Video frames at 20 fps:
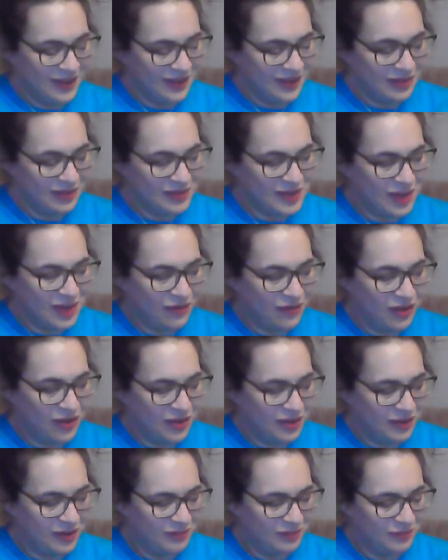Is that
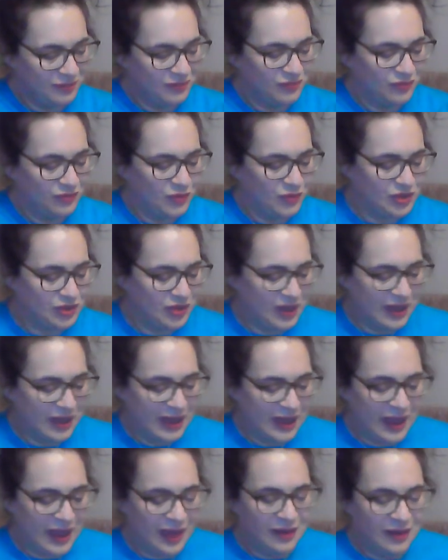fun? We do it
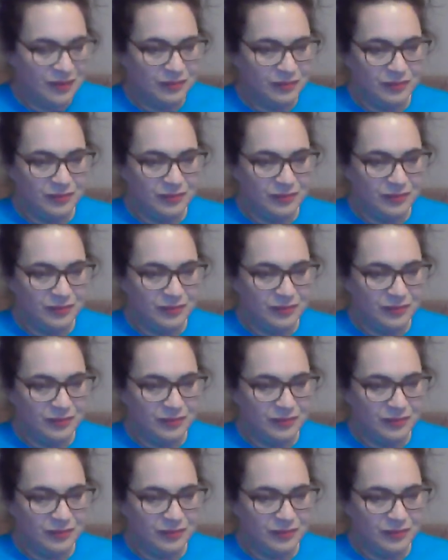again.